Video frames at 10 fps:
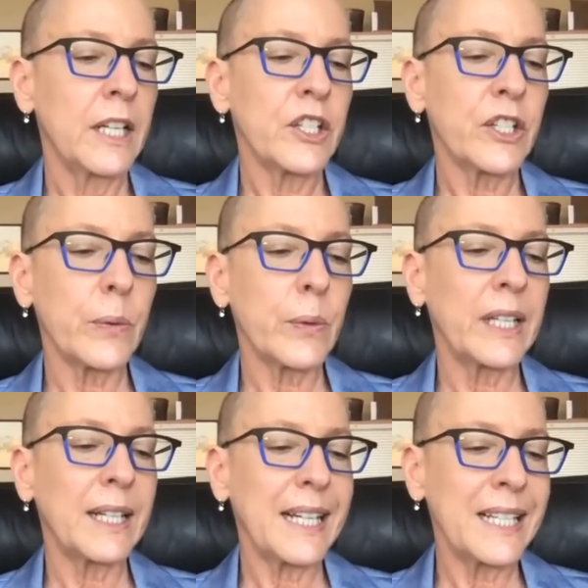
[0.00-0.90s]
So
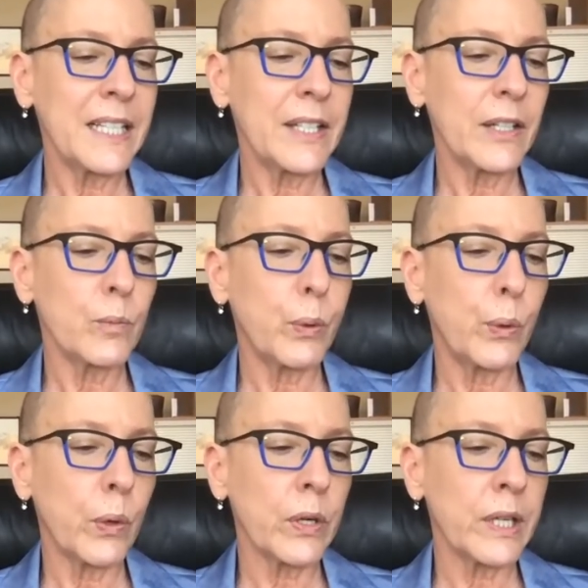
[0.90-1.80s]
it is
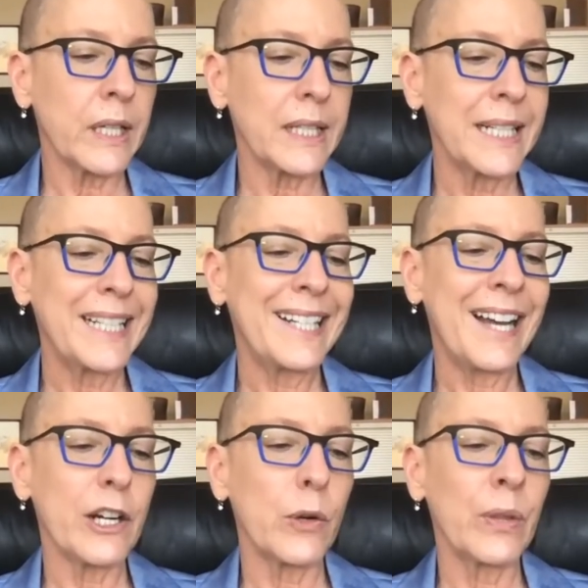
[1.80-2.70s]
important
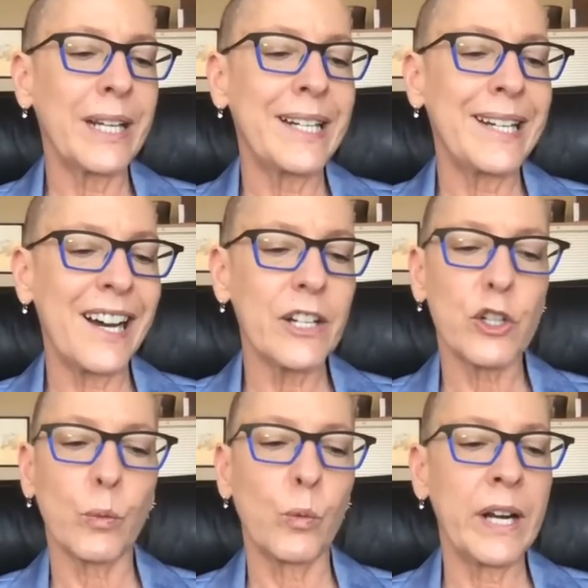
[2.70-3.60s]
not only not
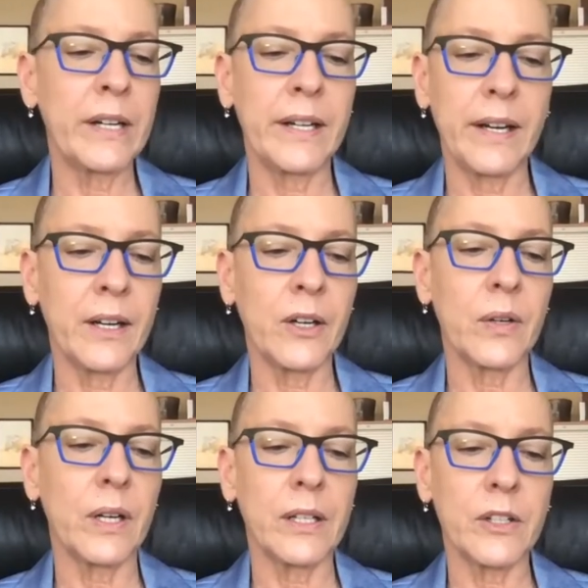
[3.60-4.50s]
to run down
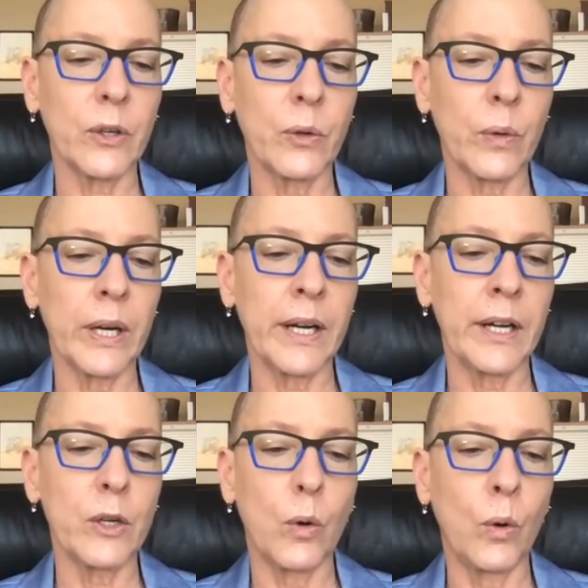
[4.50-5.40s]
and
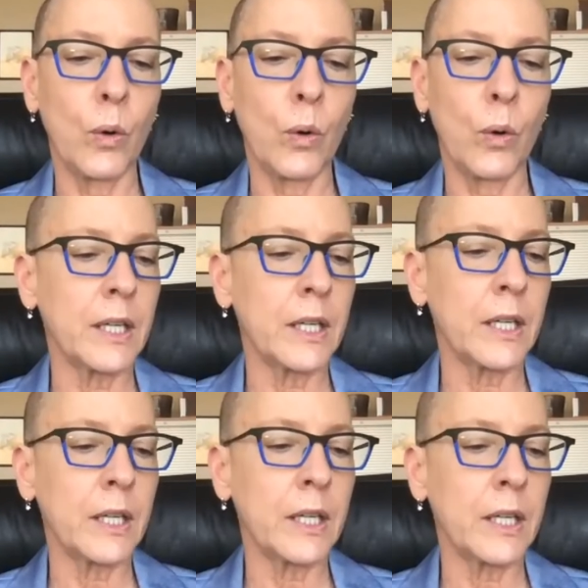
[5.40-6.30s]
degrade all that is
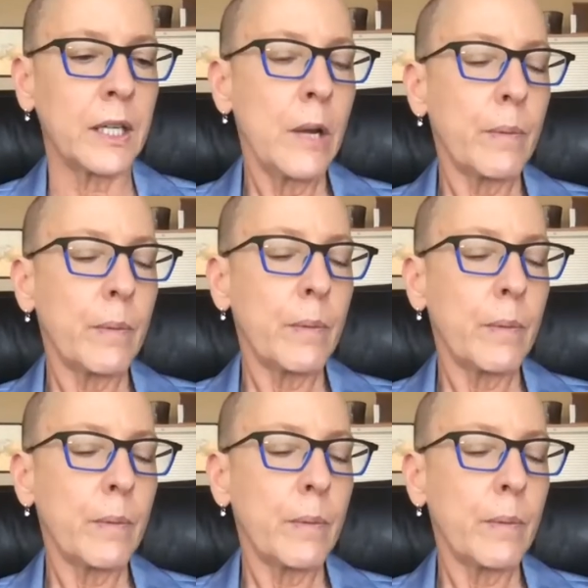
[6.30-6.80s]
here,